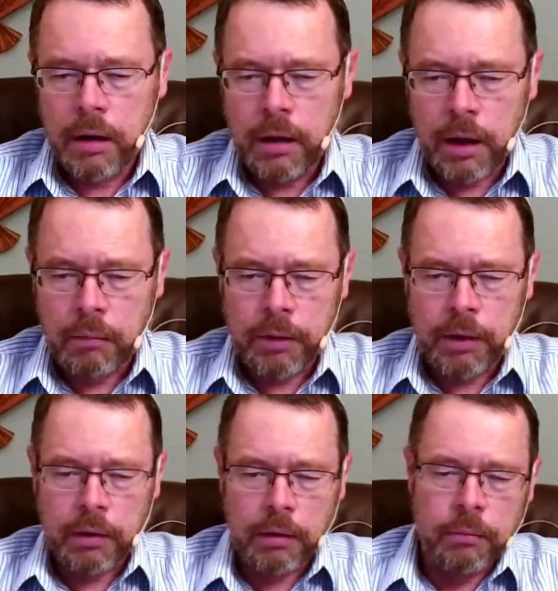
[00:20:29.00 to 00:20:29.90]
And
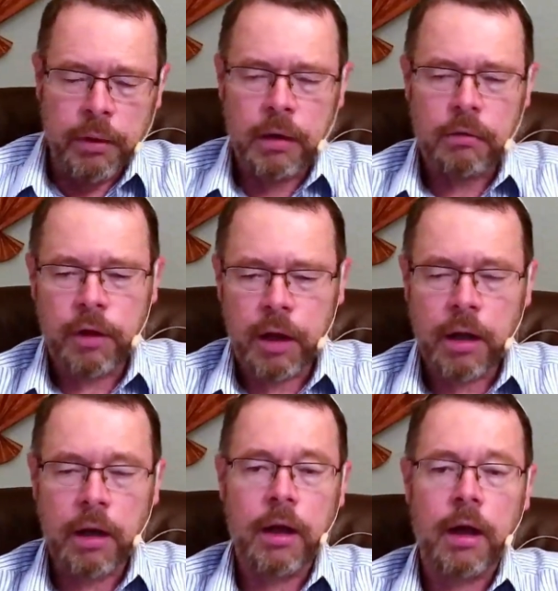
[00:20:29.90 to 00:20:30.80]
we understand
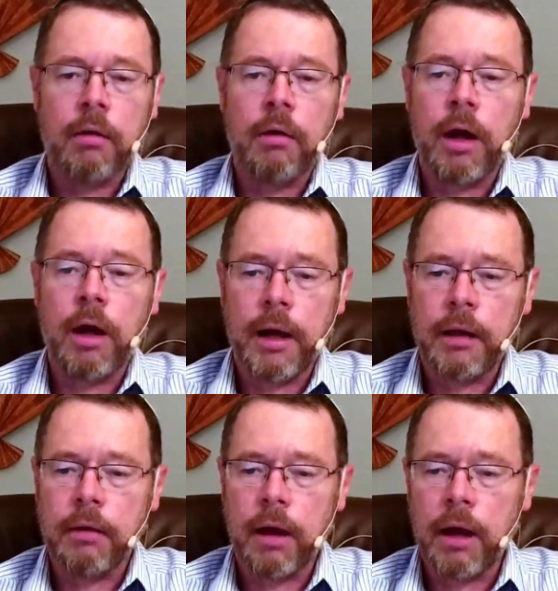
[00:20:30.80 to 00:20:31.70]
Ani Adonai,
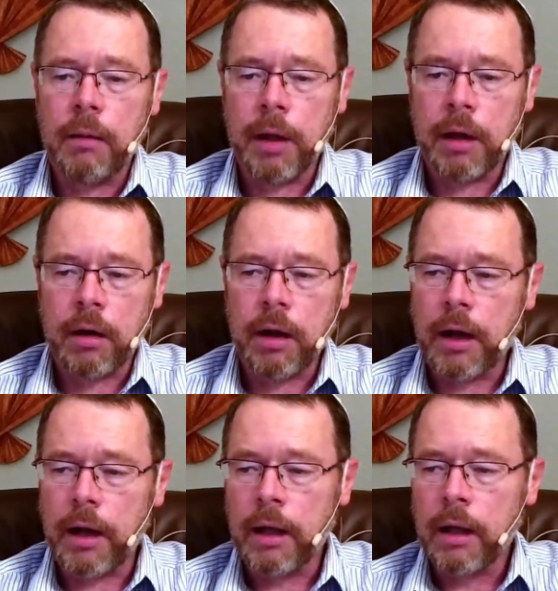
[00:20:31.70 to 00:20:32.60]
I am Adonai,